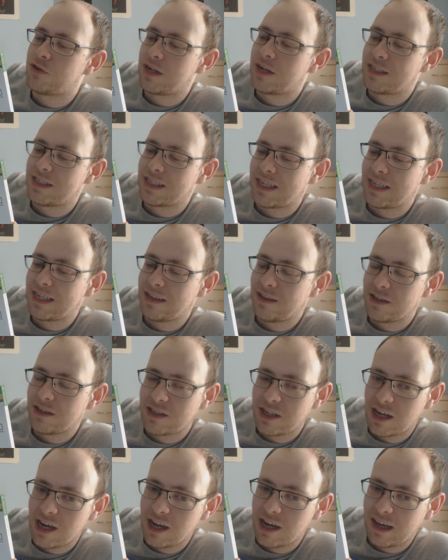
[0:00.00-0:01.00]
trying to kill the
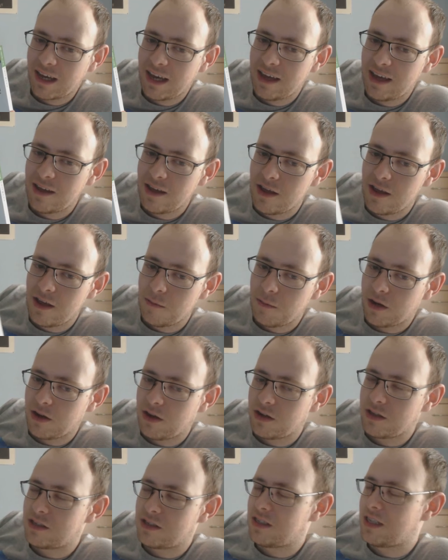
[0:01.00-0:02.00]
target,
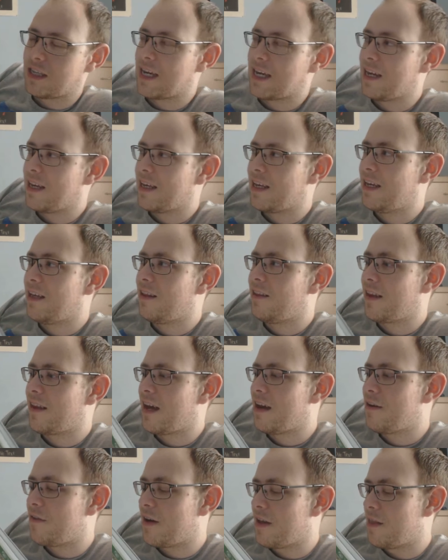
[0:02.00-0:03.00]
because the kind of kill that
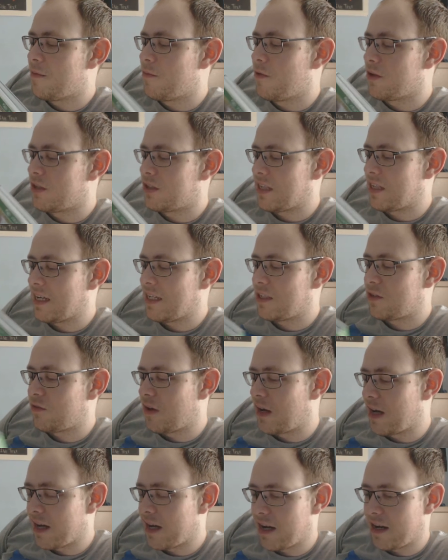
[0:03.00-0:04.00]
I find the most
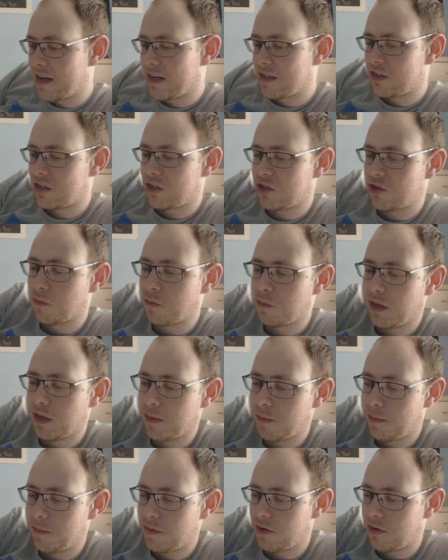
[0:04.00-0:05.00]
satisfying is
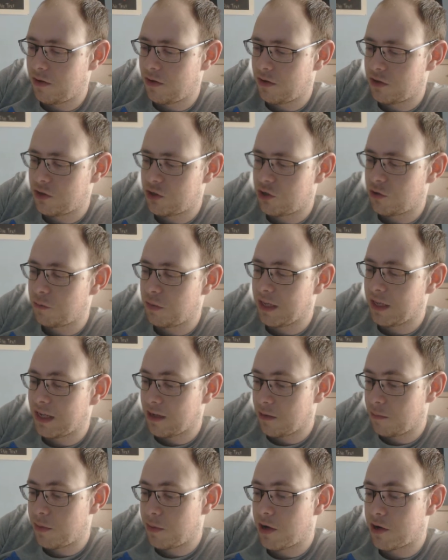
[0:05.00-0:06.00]
stumbling
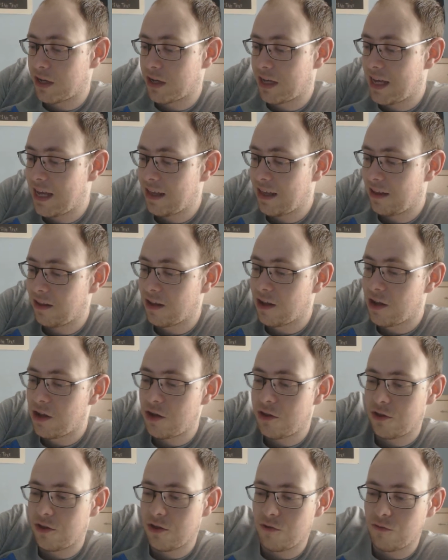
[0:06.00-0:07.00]
upon a kill
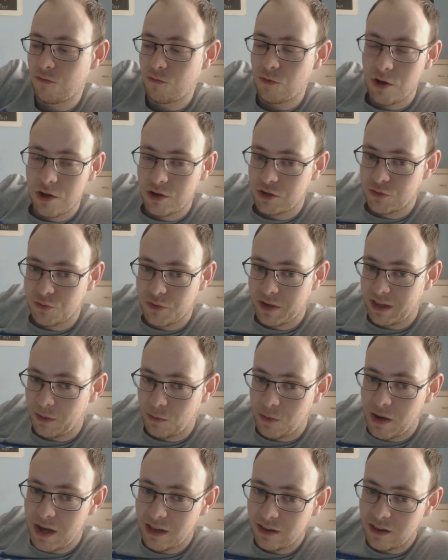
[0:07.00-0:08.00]
that works really
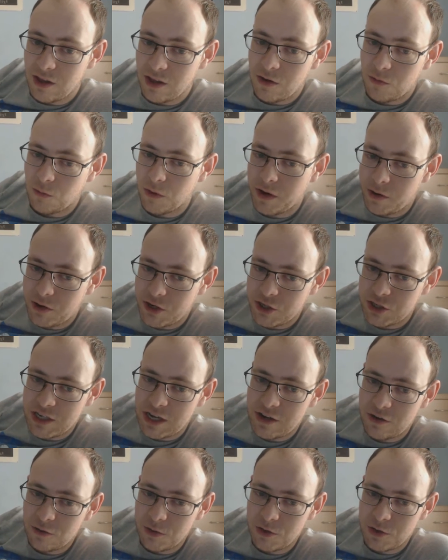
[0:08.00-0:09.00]
well, where you would just
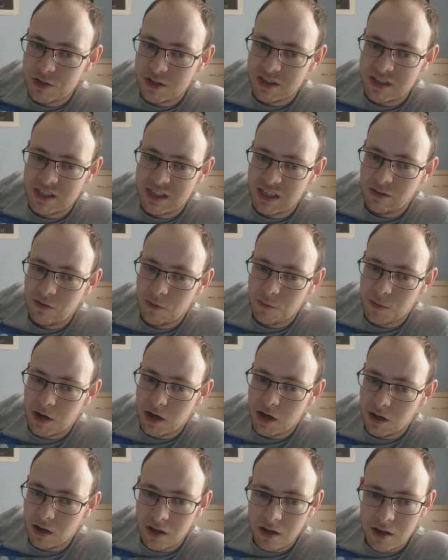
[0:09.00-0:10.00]
end up using the silver
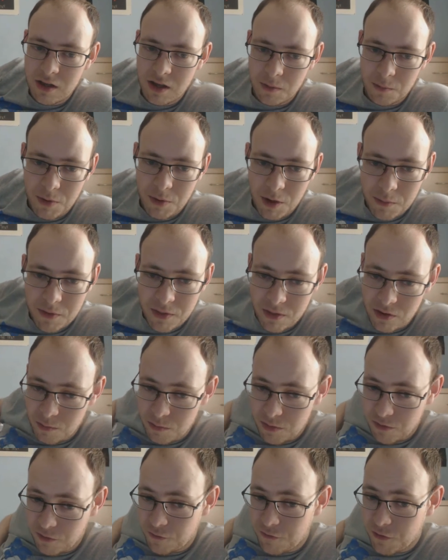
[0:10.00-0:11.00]
baller and popping that
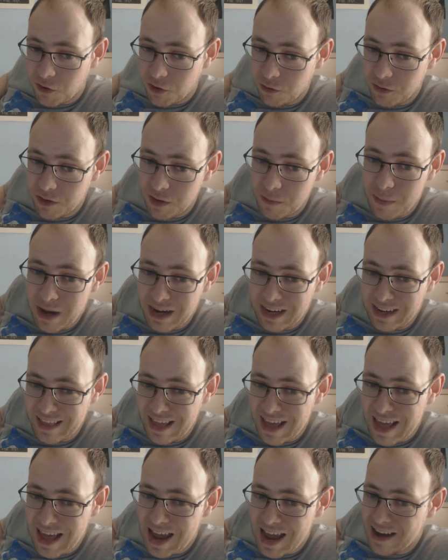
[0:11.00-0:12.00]
motherfucker in the back of
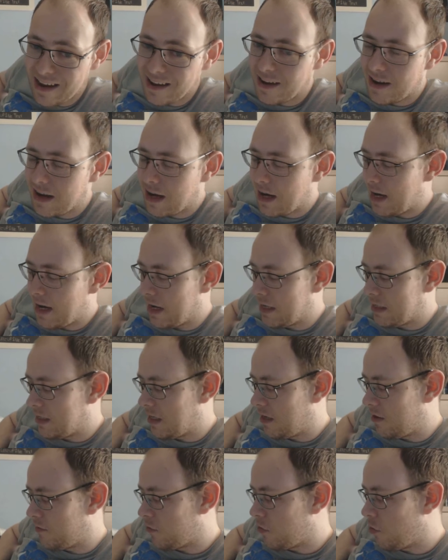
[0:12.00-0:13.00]
the head
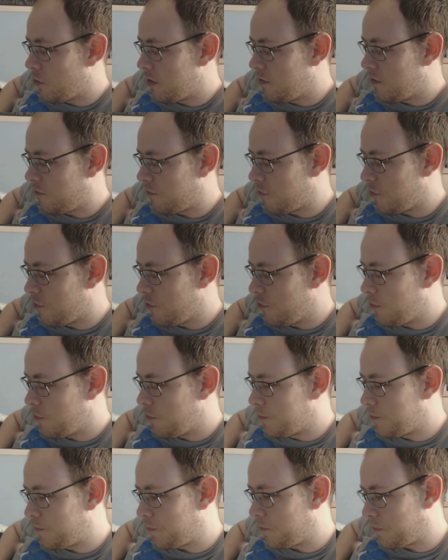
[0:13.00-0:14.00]
instead of going through
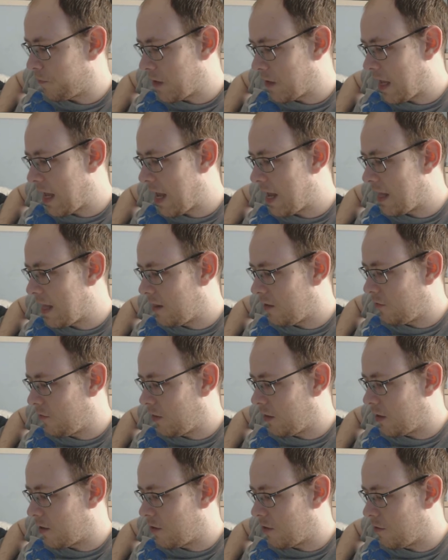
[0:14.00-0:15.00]
a hell of a
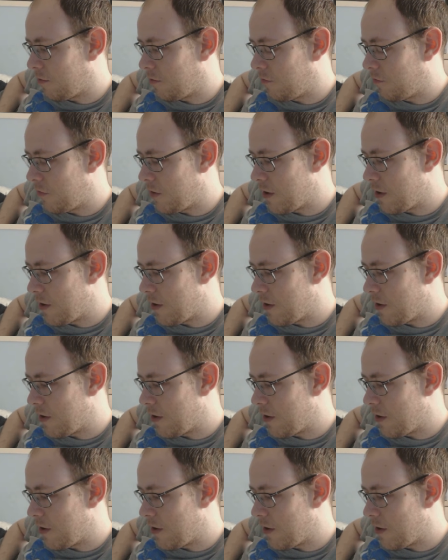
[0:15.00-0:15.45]
lot of